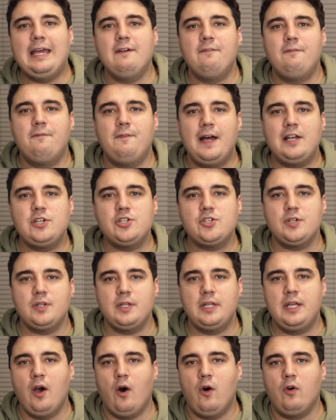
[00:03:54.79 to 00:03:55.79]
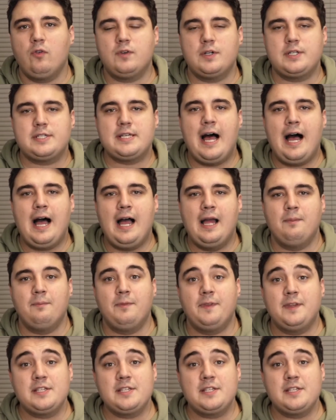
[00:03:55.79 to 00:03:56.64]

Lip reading: eventually over time,